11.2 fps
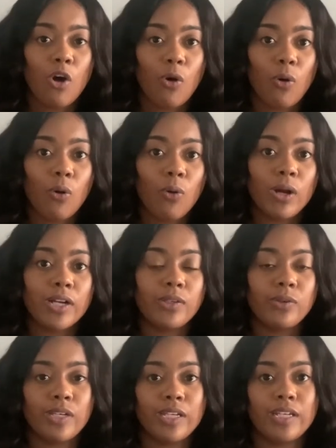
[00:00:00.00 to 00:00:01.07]
or
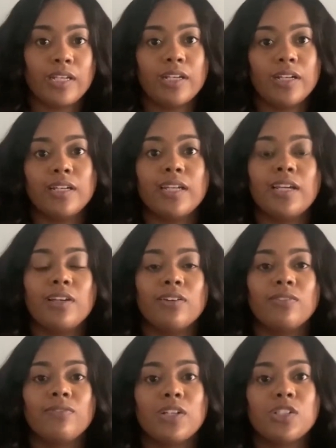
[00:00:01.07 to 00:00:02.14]
you can get it done in your
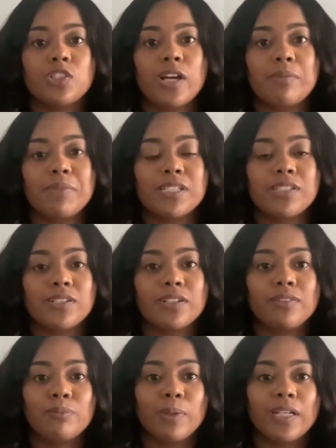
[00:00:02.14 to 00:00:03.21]
first trimester
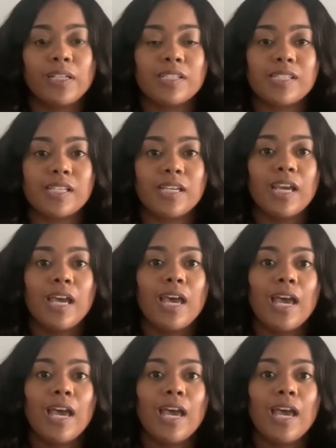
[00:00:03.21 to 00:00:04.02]
of pregnancy.